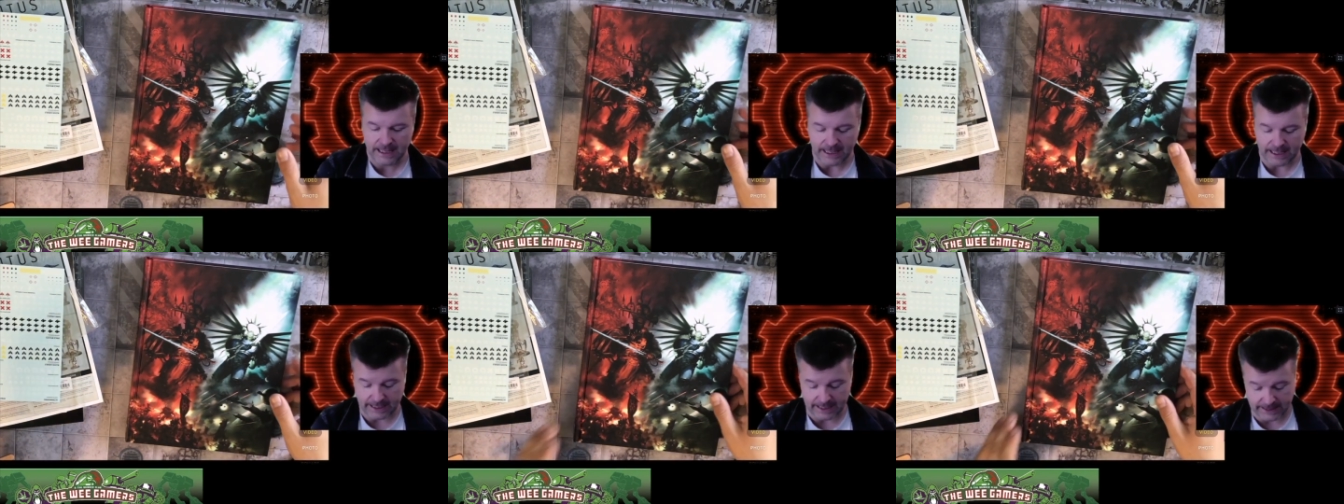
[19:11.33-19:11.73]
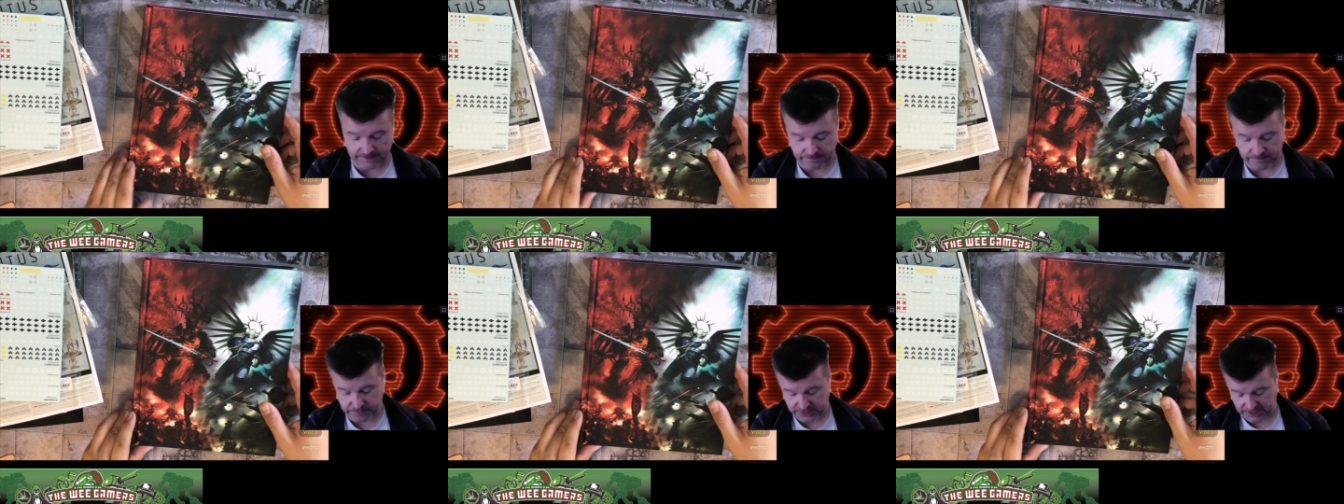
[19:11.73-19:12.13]

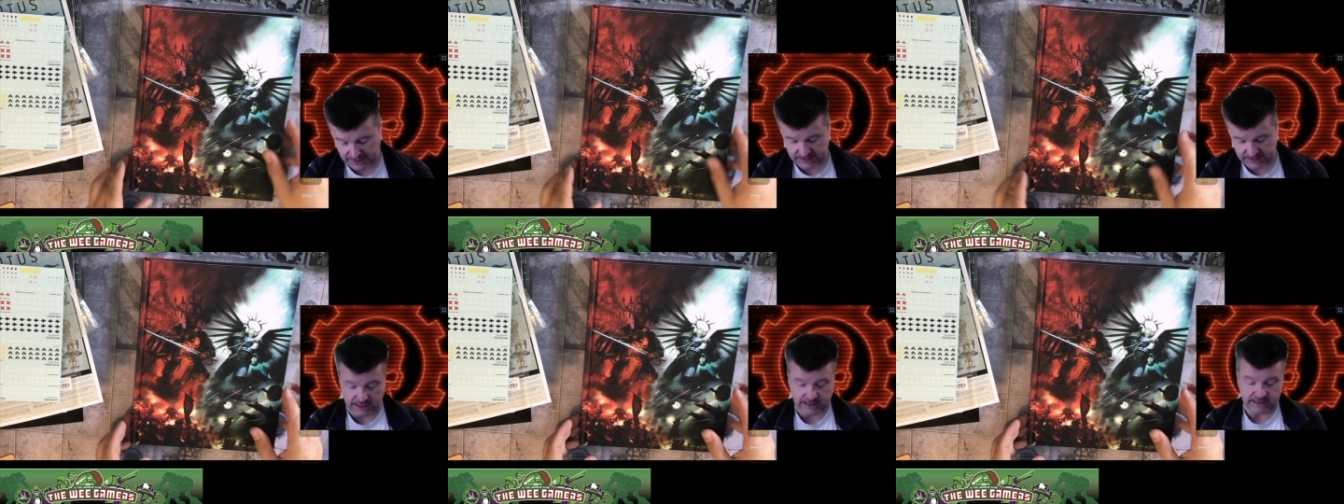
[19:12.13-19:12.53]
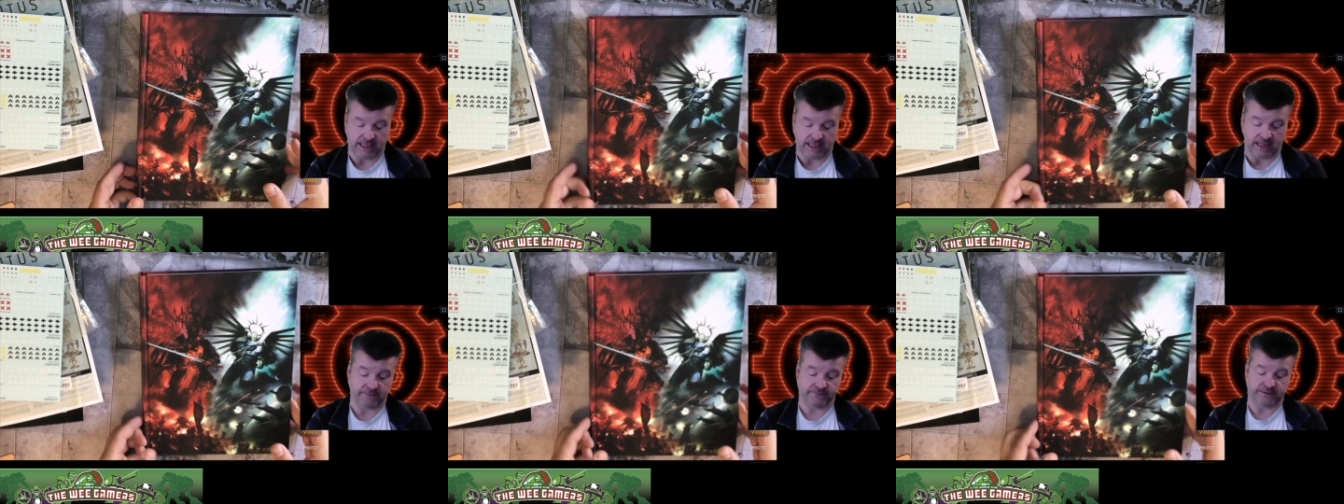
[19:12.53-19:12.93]
Um, but it's it's
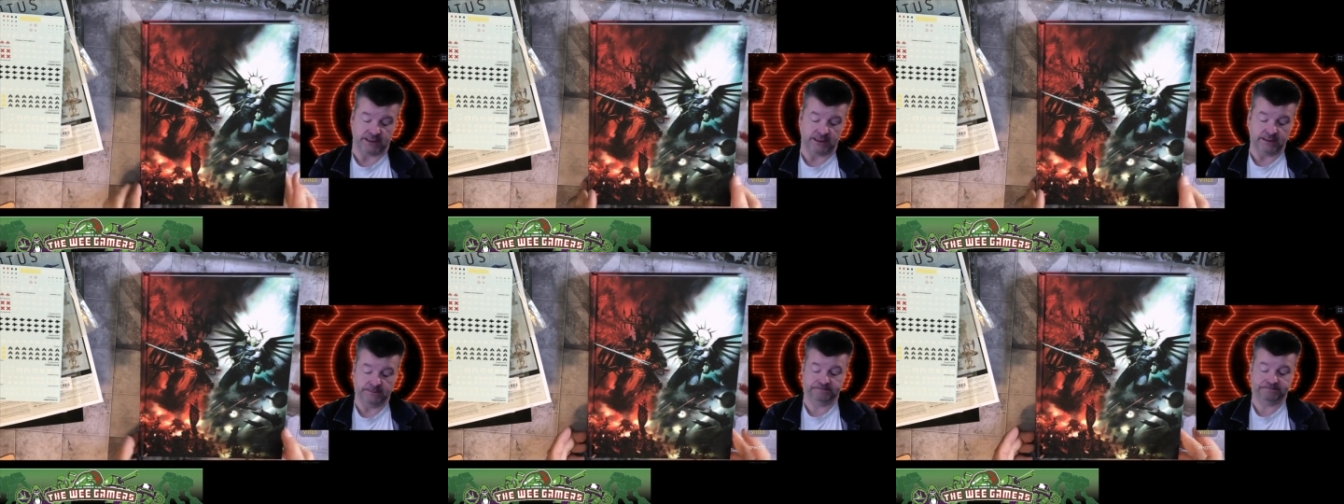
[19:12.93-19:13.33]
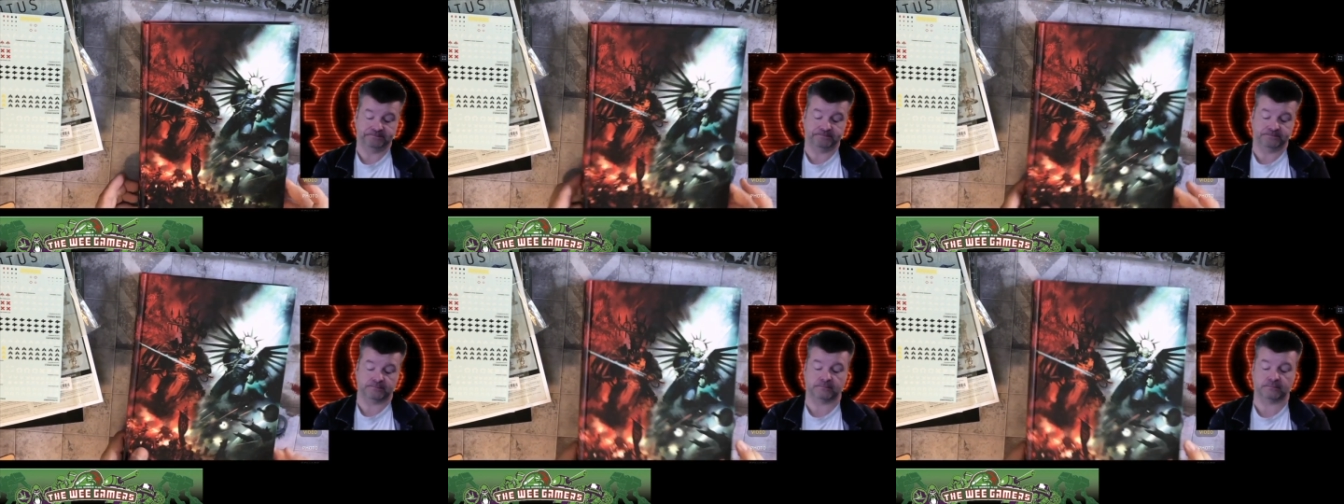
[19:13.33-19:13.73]
hefty.
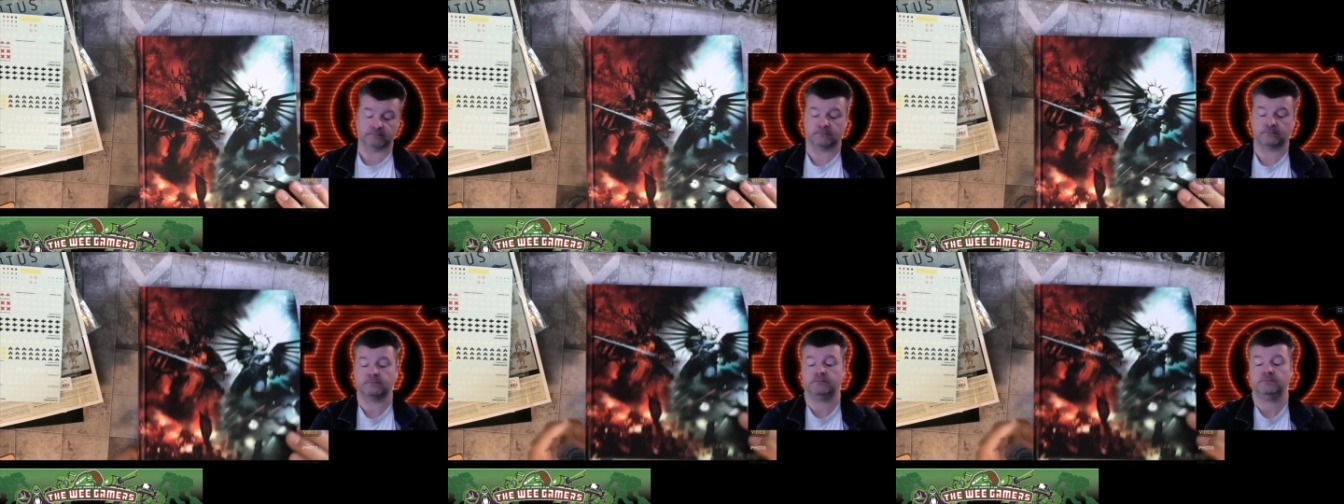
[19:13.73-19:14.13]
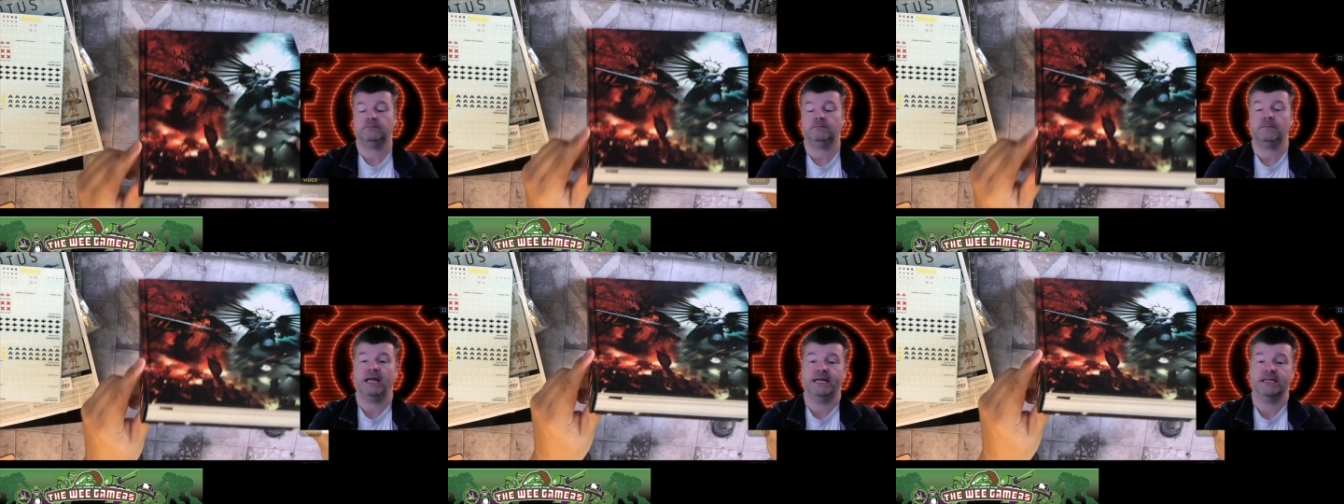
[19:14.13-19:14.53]

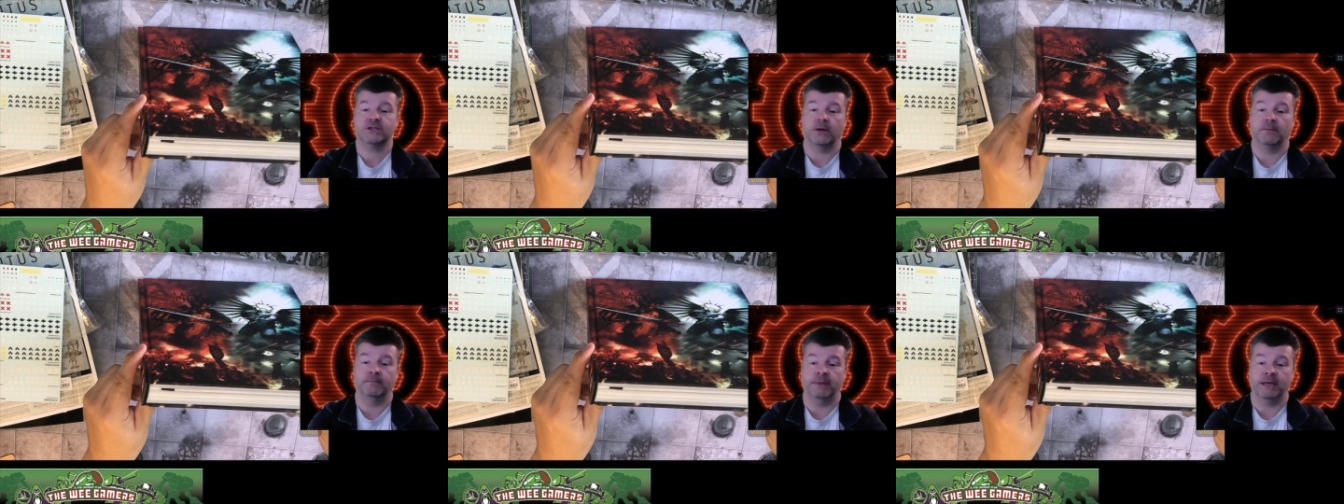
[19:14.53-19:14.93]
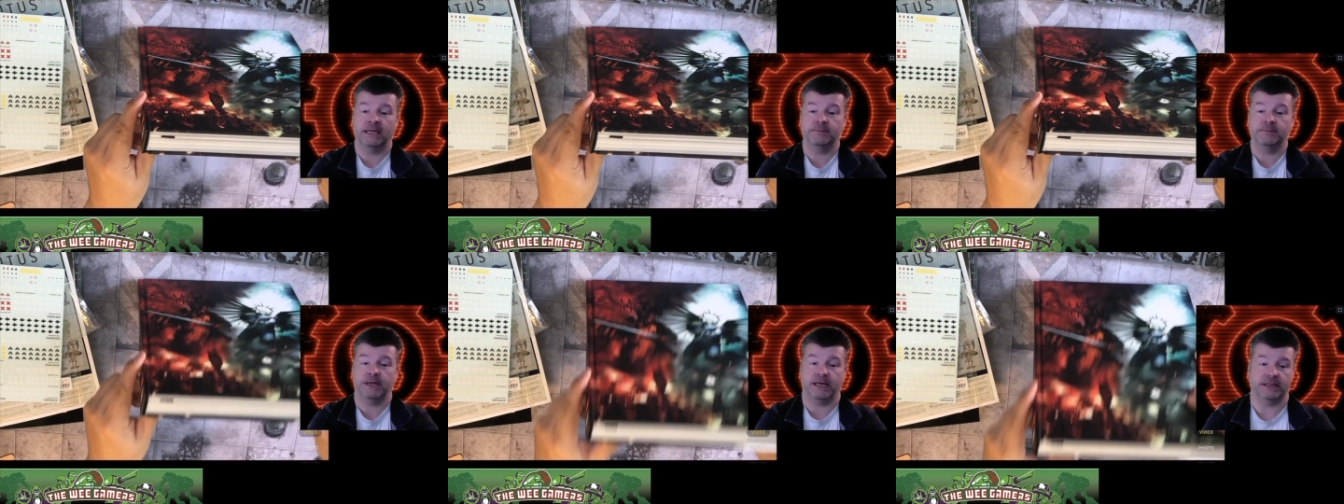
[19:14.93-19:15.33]
It's got
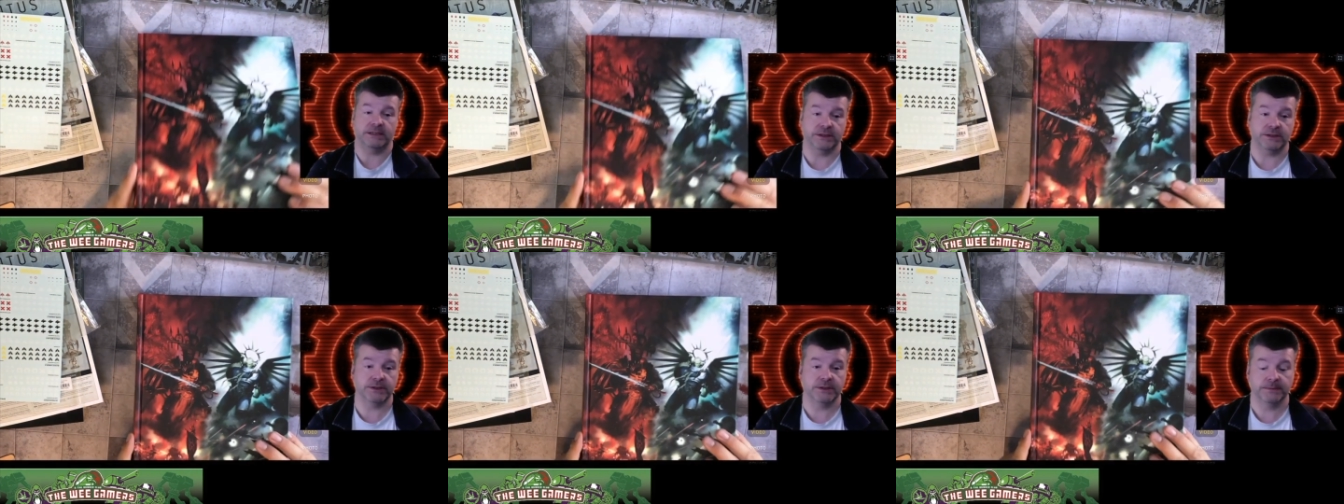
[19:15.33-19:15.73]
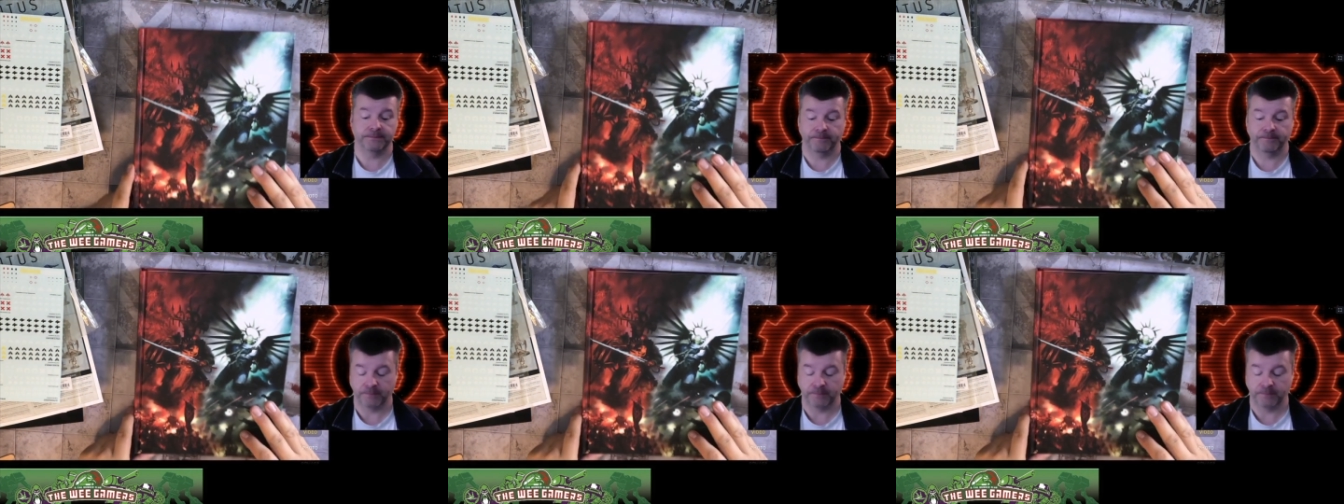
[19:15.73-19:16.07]
many pages,